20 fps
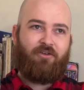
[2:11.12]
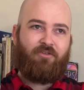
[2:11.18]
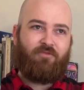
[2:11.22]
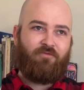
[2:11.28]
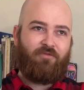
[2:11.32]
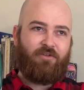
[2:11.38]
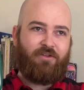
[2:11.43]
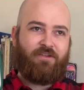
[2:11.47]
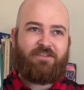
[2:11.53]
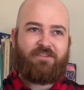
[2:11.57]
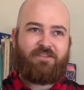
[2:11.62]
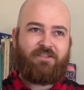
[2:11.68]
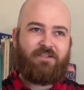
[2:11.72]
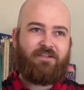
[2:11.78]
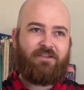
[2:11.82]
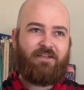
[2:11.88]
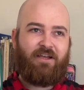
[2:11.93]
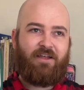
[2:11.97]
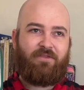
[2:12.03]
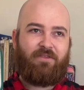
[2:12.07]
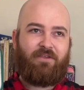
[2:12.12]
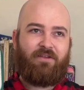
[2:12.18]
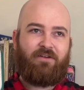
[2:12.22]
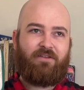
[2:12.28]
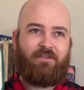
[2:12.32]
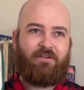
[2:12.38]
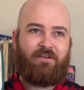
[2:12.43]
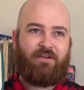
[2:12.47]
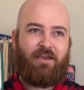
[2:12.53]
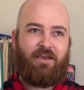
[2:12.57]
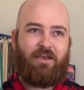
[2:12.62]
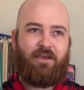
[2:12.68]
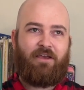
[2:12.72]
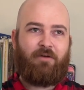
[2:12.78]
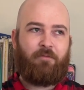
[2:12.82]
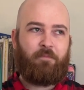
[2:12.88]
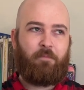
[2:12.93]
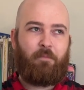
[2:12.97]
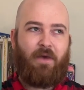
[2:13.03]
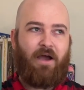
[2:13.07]
realistically, at the end of the
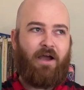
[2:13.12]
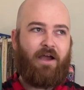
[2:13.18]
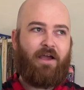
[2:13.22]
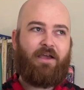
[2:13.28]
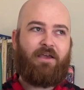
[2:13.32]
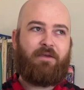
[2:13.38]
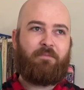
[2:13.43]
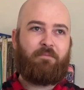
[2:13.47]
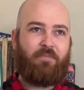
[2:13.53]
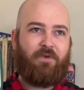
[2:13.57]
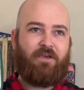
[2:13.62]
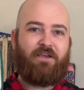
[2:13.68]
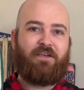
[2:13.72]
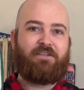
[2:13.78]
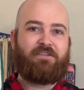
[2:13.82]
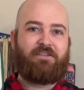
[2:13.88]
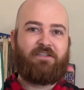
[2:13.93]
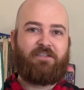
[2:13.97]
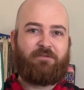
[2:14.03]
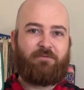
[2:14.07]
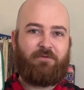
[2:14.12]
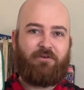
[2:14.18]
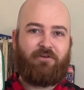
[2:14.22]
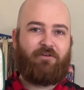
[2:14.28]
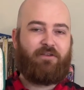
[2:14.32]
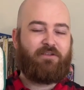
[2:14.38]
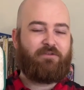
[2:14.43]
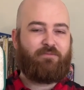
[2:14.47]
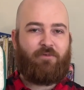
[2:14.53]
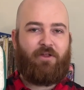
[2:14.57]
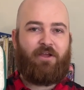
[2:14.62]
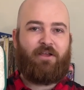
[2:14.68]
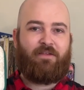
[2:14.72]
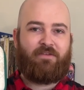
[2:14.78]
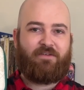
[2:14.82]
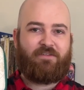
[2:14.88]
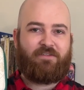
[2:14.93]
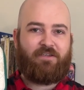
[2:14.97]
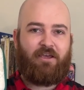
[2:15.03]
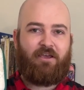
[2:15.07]
day, my biggest experience playing
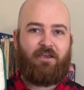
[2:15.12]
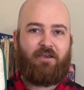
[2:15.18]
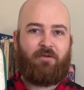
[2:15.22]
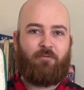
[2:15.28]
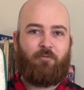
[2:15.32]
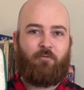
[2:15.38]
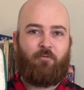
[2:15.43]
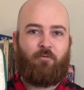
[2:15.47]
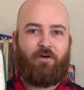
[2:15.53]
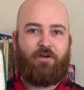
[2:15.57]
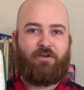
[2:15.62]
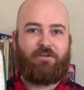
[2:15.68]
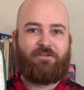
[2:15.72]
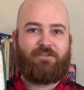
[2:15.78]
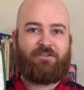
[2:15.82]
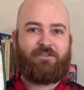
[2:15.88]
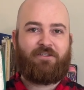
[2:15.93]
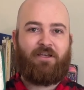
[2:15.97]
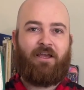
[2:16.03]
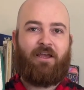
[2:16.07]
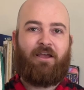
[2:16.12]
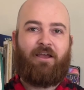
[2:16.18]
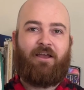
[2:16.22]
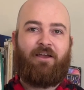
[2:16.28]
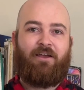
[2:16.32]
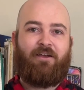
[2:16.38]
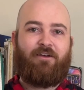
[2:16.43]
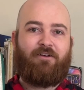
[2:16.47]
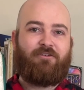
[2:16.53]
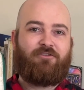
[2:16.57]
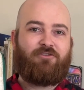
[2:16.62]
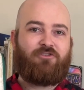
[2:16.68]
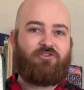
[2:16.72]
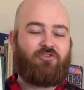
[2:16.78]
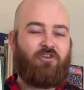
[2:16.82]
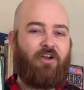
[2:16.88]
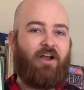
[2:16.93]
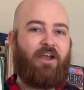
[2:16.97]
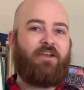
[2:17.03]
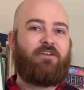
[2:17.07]
this game was
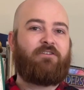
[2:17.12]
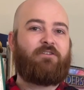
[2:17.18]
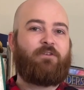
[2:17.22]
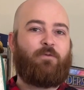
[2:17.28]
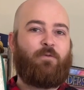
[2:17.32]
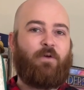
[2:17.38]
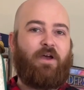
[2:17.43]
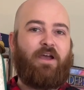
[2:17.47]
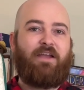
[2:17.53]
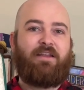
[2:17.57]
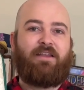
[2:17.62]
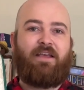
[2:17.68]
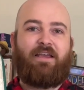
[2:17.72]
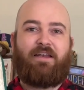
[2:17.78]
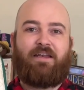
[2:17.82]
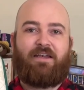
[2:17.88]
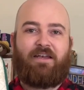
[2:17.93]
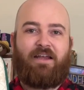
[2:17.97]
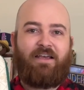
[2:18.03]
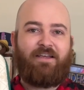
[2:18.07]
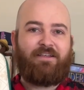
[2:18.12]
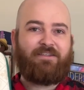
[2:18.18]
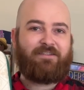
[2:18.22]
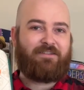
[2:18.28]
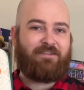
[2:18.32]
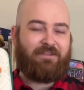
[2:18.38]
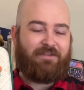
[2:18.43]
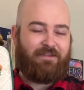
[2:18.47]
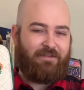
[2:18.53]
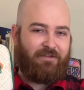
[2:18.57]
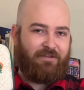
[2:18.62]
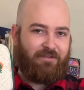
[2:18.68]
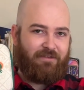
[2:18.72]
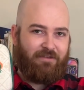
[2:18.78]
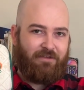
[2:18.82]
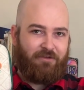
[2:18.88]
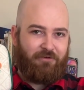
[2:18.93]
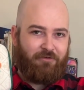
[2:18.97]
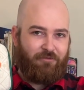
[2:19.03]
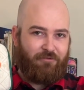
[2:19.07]
trying to find a nice
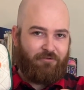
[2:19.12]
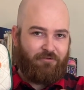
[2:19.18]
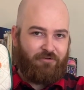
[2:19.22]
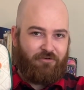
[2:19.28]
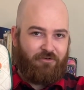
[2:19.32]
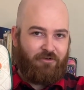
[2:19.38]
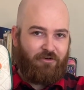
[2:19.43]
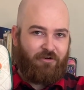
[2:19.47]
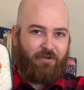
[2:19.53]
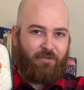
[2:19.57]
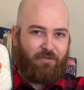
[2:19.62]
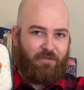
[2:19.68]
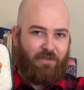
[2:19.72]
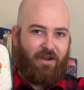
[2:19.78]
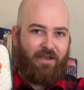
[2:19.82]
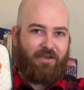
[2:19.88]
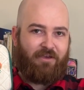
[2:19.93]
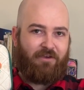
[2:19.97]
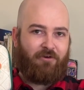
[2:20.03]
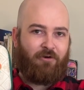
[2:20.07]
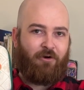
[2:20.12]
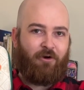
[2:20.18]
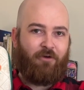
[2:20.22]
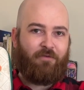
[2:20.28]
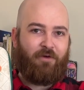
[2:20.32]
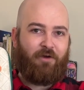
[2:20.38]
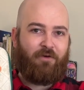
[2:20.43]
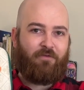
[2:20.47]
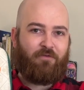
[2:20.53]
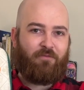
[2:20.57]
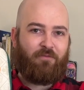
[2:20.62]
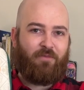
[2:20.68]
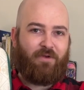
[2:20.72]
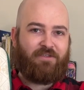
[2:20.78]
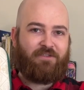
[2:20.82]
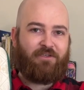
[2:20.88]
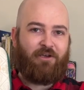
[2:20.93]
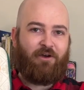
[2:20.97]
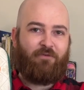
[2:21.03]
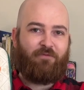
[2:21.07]
little nook that I can carve out for
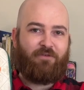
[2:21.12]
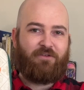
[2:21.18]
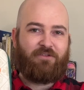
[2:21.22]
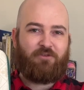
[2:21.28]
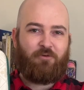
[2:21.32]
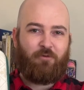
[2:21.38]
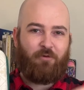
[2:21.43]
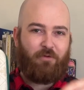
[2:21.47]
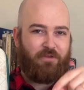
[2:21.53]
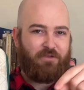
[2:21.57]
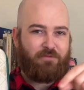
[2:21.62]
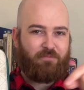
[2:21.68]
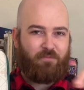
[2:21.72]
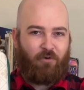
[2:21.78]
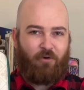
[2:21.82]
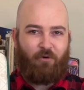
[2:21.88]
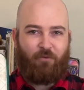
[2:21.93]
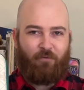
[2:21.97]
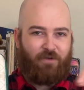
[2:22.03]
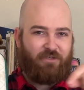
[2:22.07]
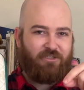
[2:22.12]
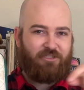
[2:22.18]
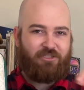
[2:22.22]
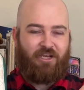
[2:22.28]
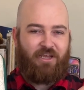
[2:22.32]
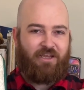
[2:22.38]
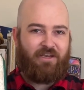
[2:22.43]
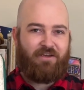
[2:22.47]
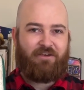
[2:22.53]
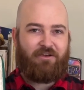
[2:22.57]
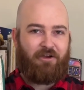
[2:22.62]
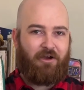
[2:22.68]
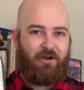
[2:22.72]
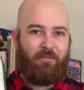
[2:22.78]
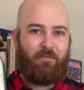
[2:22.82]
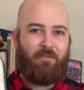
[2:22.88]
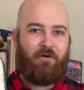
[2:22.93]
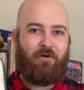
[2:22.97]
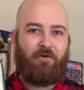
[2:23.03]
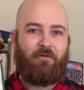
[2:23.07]
myself and score this perfect chain
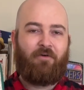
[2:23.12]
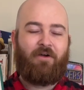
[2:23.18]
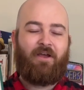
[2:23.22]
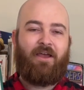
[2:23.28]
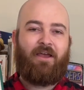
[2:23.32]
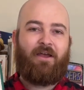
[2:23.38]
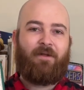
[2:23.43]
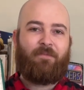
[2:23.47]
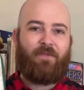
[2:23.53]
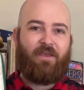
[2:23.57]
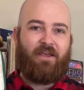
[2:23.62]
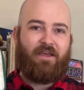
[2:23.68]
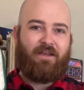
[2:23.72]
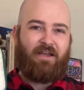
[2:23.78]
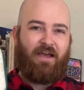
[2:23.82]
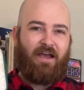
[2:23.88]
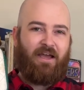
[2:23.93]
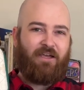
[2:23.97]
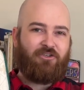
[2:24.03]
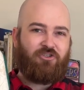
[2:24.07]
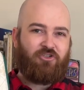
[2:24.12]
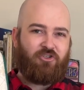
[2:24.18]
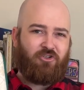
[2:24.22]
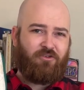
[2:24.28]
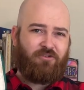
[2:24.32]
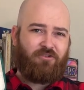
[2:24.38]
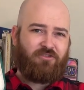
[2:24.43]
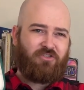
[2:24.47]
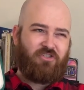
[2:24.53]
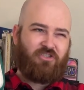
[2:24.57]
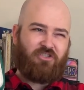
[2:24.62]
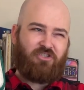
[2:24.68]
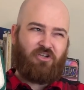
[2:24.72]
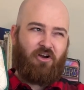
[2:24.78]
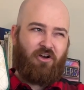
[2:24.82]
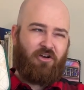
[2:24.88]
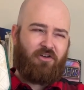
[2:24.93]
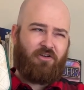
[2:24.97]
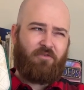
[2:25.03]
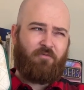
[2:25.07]
combo. And I took
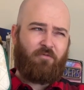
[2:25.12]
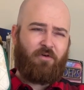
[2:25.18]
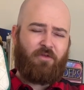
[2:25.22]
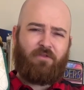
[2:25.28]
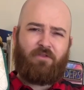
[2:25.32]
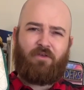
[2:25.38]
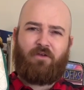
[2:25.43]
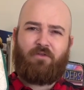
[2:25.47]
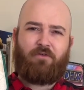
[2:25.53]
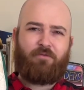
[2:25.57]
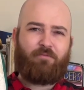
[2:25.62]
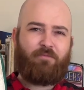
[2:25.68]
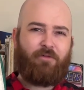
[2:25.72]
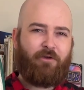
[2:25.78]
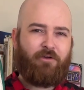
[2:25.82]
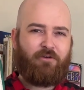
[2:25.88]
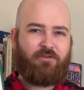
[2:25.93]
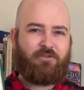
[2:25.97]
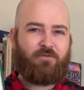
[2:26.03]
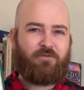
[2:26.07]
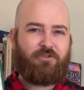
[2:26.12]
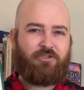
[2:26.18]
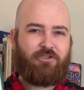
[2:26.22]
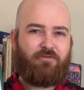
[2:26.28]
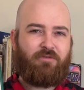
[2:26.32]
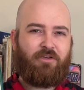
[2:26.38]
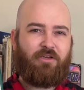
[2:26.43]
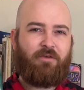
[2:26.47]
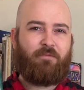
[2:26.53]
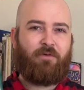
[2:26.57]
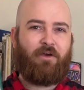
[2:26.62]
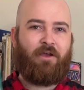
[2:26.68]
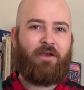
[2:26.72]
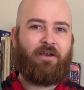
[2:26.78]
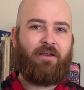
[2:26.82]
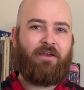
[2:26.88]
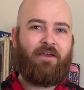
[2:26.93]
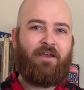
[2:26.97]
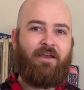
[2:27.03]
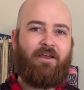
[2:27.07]
stock of what the other players were doing,
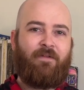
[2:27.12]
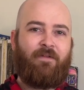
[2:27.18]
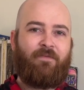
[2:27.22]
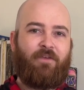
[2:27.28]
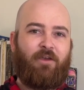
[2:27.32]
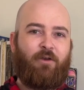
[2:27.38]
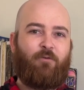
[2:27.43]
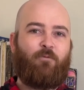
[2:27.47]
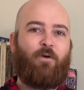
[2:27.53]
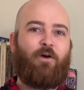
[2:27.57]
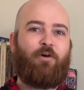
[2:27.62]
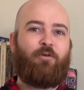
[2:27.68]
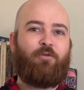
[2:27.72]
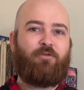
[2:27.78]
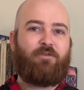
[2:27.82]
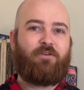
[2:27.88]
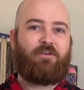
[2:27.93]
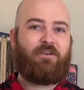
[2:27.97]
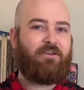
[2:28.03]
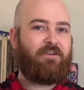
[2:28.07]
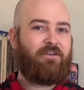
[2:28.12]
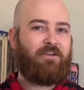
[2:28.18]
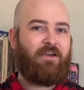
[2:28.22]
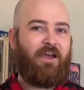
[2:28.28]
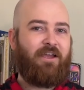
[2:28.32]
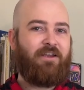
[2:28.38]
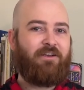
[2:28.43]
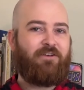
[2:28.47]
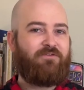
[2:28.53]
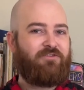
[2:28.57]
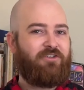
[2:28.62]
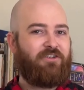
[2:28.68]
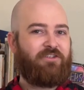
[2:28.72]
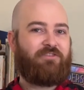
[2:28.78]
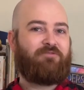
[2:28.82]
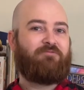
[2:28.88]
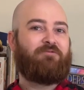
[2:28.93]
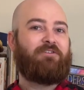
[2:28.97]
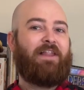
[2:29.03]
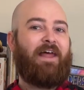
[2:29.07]
but it felt kind of
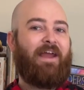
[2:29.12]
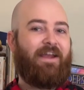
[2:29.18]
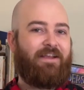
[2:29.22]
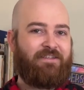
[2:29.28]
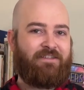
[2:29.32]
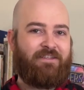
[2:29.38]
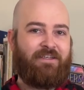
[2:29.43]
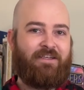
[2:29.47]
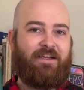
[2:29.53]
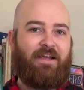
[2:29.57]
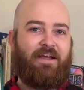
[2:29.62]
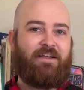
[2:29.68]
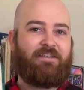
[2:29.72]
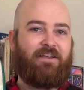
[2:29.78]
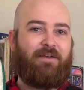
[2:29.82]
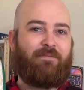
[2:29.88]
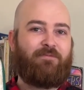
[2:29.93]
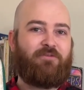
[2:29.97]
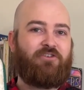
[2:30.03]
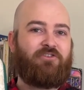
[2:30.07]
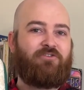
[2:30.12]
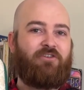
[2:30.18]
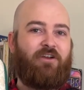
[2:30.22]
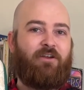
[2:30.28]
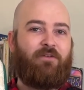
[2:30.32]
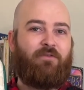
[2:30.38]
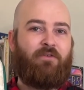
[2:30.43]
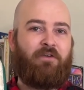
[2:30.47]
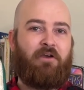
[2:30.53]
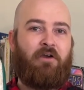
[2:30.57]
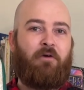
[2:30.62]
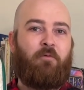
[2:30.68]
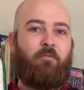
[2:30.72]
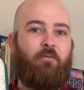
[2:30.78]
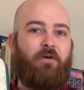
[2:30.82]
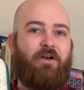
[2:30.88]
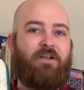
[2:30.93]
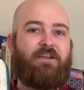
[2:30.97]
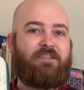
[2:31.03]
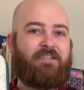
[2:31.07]
just relaxing as I'm just trying to figure out
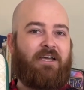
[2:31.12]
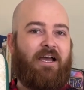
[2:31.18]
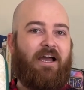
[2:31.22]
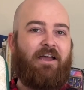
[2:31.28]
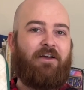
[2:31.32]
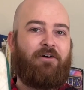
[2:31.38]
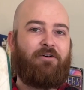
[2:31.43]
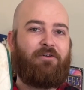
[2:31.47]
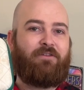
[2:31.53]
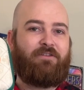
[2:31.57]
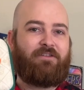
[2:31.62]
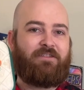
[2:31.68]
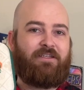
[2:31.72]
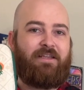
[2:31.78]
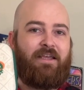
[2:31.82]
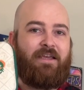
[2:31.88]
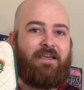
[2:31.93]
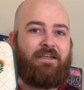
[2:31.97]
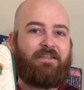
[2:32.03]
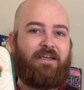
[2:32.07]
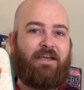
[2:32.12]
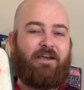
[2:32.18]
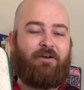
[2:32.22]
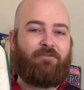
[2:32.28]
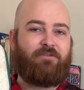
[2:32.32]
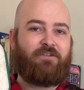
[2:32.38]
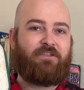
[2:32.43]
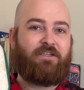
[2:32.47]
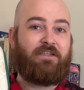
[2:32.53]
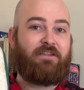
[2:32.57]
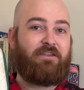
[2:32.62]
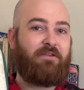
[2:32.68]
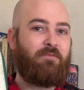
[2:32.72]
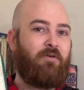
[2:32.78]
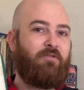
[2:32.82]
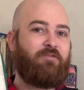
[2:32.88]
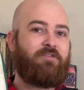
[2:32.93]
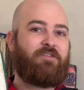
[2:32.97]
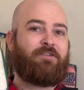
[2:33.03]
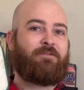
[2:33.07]
what tile to lay down to get the
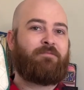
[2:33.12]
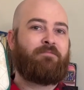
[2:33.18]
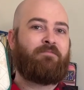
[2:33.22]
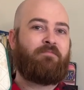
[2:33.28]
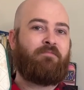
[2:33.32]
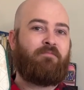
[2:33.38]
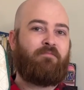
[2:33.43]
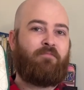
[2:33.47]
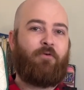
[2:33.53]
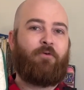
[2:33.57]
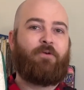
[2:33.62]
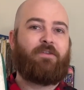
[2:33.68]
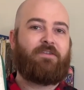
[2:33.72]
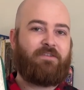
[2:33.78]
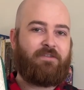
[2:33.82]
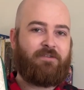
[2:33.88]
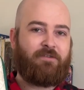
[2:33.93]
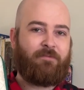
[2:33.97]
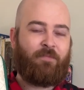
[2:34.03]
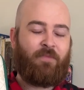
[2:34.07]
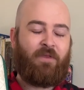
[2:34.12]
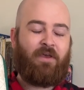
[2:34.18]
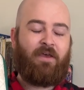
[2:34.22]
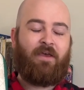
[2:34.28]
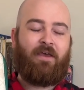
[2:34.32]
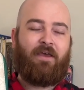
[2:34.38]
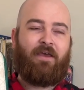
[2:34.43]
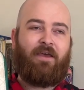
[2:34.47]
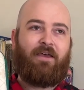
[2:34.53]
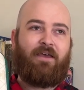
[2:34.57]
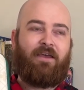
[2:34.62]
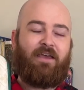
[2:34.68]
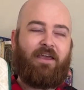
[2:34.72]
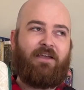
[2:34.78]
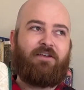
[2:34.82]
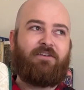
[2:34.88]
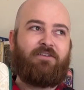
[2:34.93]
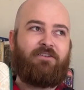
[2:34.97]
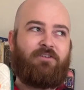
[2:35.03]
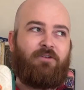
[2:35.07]
most points.
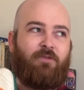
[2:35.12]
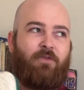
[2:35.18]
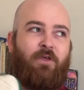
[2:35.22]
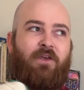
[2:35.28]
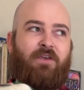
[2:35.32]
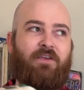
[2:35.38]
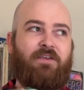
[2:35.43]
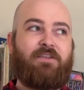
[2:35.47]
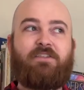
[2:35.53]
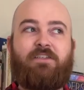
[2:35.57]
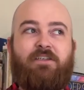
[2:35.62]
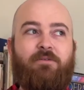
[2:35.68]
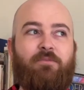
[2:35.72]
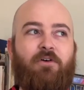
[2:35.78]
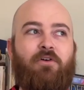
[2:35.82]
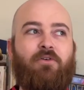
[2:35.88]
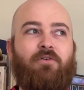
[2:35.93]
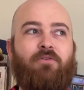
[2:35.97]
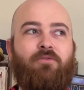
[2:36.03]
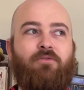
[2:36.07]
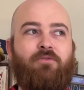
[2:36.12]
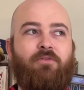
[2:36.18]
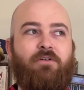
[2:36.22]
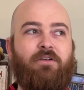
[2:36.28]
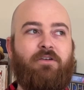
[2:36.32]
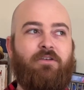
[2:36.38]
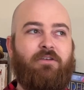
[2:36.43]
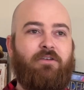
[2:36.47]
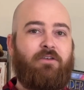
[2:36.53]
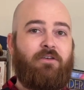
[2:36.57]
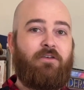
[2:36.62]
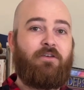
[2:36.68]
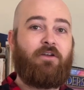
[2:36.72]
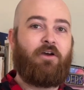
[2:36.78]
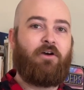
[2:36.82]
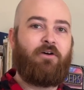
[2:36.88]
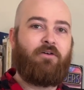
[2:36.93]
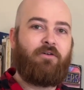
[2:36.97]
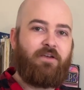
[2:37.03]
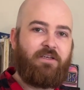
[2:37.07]
And you think Gazebo,
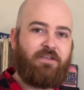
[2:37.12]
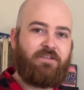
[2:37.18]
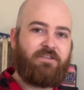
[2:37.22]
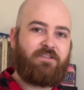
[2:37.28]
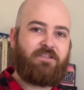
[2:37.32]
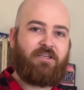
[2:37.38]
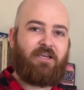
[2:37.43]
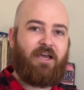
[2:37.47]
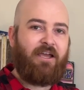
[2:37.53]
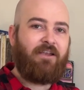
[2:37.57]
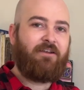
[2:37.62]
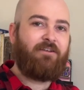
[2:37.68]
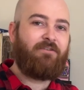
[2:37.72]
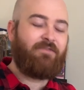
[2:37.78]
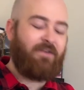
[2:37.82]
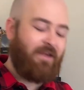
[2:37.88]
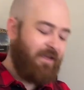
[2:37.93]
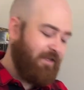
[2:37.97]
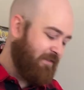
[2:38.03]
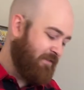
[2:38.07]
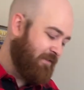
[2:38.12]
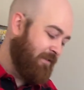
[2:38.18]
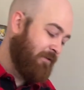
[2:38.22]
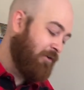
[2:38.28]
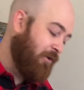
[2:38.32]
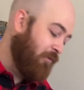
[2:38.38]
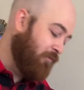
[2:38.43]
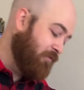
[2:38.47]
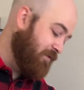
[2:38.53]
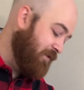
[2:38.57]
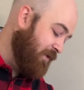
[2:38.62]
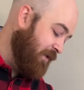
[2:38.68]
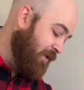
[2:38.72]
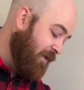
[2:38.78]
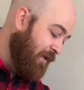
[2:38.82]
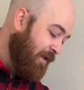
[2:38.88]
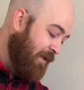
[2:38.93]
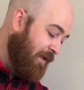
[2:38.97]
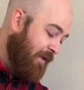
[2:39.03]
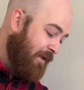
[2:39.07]
is kind of nice and
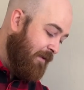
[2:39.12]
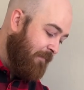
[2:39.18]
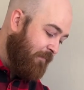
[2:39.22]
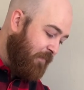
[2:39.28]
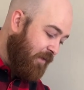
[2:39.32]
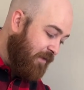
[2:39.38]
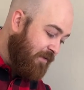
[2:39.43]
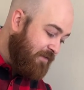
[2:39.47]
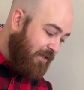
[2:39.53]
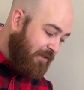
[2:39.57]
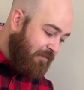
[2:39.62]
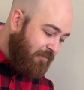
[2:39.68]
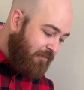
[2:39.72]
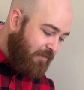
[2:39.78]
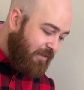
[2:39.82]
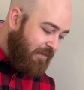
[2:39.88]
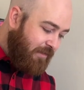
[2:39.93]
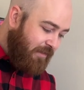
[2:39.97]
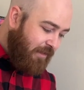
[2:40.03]
cozy. And you take a look at